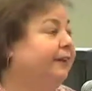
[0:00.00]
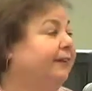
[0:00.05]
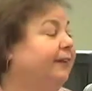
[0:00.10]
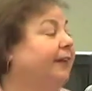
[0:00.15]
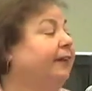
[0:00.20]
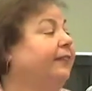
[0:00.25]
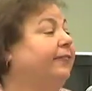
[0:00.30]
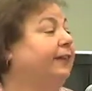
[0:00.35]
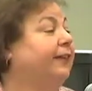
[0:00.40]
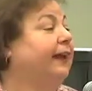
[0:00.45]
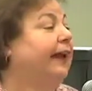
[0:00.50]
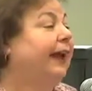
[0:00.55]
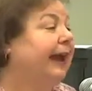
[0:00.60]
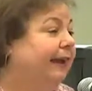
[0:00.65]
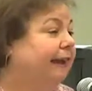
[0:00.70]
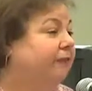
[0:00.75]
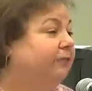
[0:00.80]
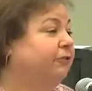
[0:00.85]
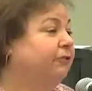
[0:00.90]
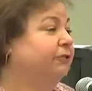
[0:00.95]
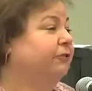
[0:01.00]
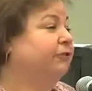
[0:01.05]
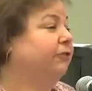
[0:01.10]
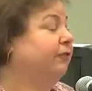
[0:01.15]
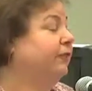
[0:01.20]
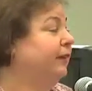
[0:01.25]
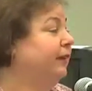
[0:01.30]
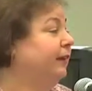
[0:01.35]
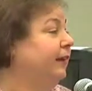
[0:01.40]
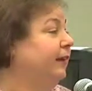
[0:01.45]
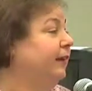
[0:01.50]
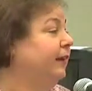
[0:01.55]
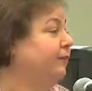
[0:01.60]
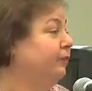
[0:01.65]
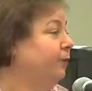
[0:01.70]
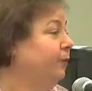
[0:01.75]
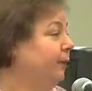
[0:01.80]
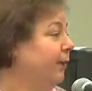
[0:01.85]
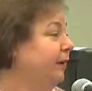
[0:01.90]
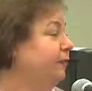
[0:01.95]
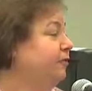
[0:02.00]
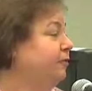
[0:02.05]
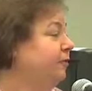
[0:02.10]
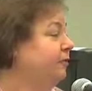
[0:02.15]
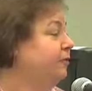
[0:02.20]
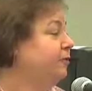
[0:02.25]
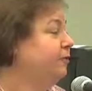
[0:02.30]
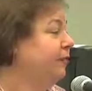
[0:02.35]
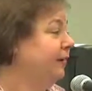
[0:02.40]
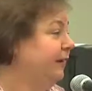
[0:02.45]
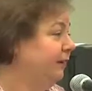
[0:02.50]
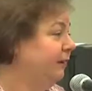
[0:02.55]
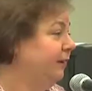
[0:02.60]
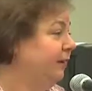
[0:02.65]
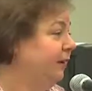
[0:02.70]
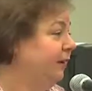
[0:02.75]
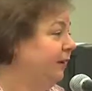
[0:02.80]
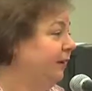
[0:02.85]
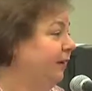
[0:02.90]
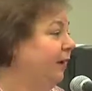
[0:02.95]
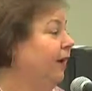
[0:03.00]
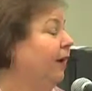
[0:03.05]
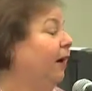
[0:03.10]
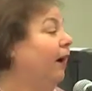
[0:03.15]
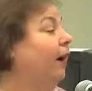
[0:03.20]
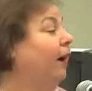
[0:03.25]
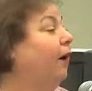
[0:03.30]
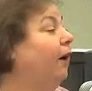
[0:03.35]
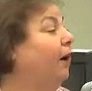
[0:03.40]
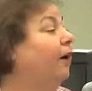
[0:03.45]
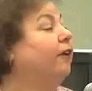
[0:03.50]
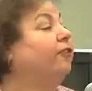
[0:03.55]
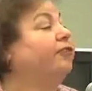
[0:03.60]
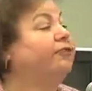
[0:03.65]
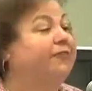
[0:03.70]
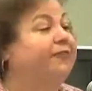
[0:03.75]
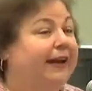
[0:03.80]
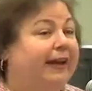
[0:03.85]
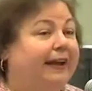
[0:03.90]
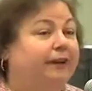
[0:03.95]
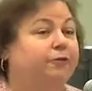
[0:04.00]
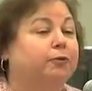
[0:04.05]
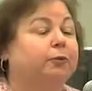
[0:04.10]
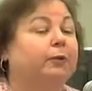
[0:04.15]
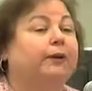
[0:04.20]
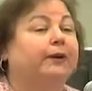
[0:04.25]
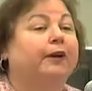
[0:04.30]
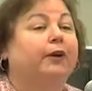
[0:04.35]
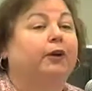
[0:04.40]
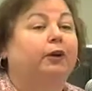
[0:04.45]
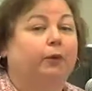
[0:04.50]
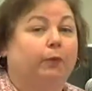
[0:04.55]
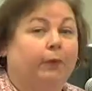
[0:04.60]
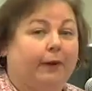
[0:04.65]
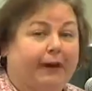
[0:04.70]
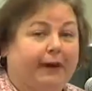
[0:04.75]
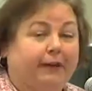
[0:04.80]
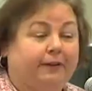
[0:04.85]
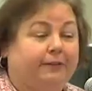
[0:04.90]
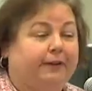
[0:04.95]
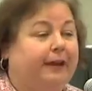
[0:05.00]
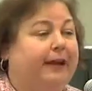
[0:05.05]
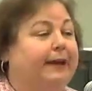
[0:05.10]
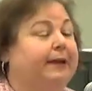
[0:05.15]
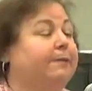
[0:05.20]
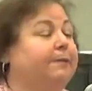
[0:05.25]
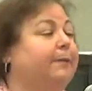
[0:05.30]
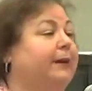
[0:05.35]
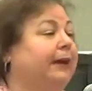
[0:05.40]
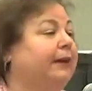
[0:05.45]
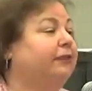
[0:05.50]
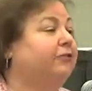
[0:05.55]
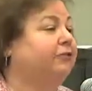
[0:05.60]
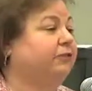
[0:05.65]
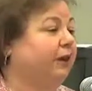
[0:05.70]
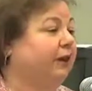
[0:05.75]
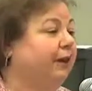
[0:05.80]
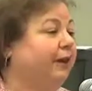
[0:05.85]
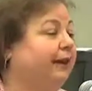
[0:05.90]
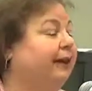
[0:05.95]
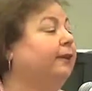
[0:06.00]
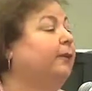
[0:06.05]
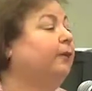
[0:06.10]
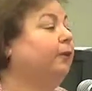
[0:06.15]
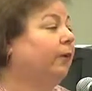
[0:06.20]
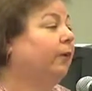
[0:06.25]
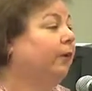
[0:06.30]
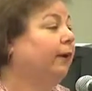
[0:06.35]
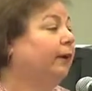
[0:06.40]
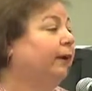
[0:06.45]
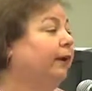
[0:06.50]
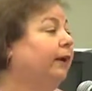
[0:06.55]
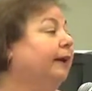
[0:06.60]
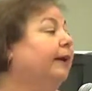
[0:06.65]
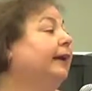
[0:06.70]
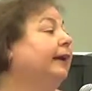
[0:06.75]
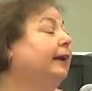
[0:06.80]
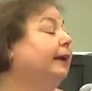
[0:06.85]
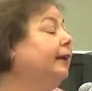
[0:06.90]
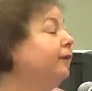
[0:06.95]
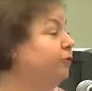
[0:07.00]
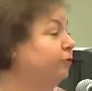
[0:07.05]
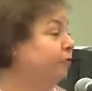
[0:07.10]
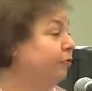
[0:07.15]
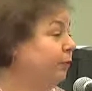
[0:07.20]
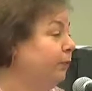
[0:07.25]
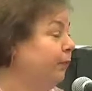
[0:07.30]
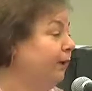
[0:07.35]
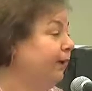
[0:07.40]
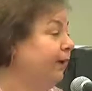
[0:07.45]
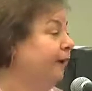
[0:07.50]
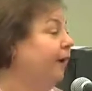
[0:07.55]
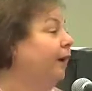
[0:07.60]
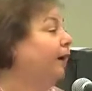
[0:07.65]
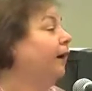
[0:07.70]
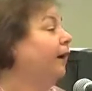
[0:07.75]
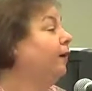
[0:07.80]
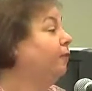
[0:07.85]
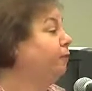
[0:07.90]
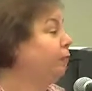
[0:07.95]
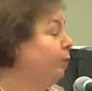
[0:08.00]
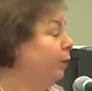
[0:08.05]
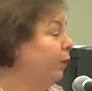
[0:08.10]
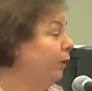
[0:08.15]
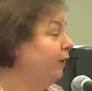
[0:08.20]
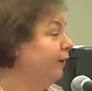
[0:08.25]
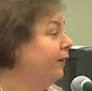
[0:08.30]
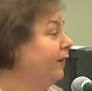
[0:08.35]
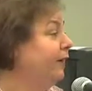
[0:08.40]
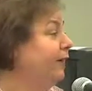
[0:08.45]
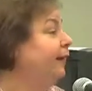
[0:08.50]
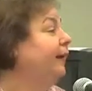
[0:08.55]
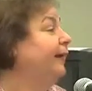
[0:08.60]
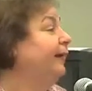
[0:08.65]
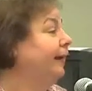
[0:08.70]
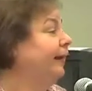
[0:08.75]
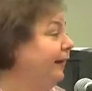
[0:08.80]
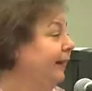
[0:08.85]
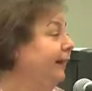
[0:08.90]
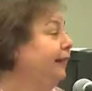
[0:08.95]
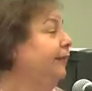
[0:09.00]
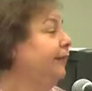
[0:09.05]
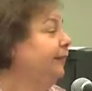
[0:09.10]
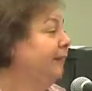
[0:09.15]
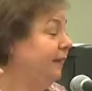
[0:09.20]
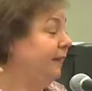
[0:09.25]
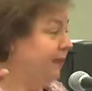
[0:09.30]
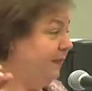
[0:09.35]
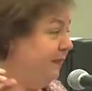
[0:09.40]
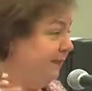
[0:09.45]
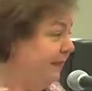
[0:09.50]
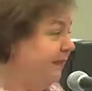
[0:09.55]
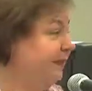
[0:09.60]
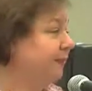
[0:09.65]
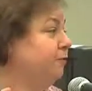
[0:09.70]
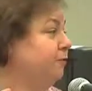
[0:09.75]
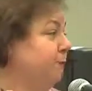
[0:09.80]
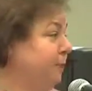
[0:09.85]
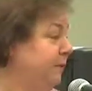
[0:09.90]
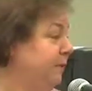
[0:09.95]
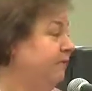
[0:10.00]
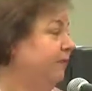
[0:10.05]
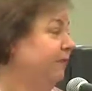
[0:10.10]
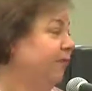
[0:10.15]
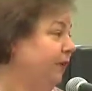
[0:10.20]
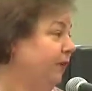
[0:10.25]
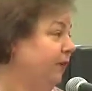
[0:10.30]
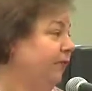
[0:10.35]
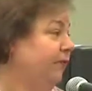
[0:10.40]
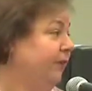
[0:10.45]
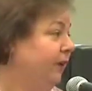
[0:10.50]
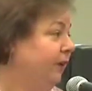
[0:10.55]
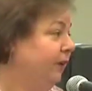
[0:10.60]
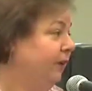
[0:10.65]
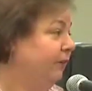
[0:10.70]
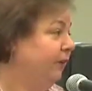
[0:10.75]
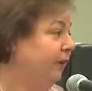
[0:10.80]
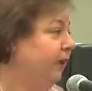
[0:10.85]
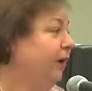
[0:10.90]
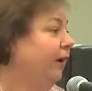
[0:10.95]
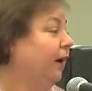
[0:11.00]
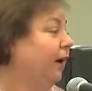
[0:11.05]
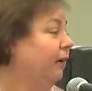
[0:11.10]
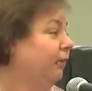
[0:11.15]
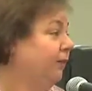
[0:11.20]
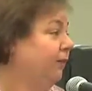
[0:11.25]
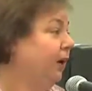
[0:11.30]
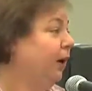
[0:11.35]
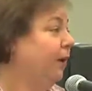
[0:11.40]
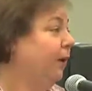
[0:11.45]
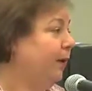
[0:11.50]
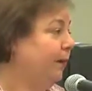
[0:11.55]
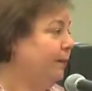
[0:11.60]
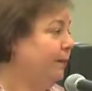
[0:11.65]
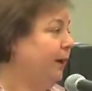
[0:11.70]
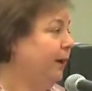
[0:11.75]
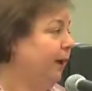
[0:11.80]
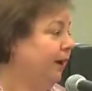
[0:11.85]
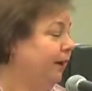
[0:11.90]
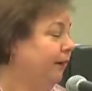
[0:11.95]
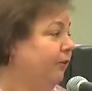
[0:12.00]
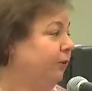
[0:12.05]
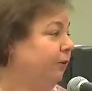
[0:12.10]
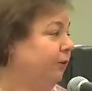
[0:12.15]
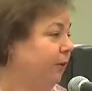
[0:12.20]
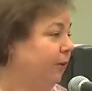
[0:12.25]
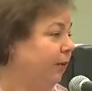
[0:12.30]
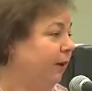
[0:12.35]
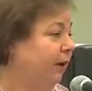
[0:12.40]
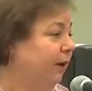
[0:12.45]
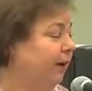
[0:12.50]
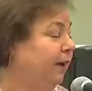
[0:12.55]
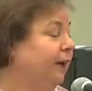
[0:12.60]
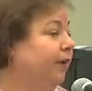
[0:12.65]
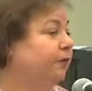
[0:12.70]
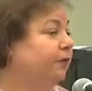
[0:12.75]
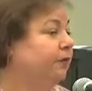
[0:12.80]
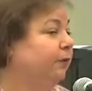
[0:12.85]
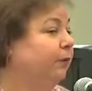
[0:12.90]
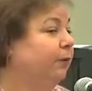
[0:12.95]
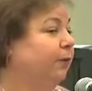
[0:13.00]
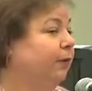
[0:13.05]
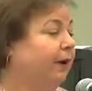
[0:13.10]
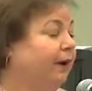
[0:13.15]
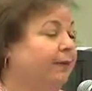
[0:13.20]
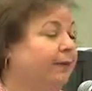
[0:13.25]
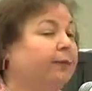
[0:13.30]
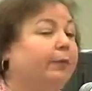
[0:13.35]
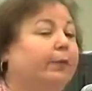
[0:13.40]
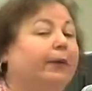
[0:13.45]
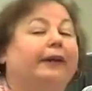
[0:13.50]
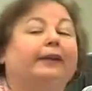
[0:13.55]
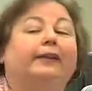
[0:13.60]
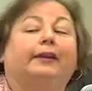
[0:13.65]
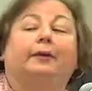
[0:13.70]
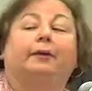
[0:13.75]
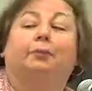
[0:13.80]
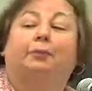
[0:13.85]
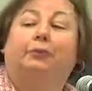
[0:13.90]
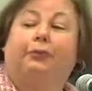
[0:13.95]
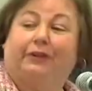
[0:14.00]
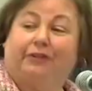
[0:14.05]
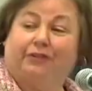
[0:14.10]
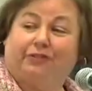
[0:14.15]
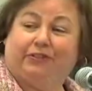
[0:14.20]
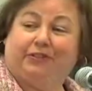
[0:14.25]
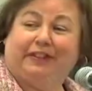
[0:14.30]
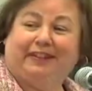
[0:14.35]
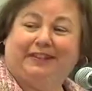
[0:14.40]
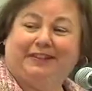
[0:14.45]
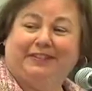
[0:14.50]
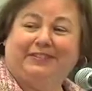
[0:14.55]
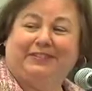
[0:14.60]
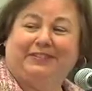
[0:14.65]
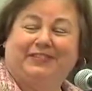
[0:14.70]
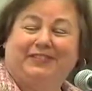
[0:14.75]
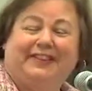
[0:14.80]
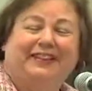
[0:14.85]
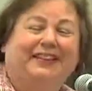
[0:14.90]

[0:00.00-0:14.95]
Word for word: that the answers to the questions given are factually correct and based on a long history of work in this specific field of co-op condo law. So I'm greatly appreciative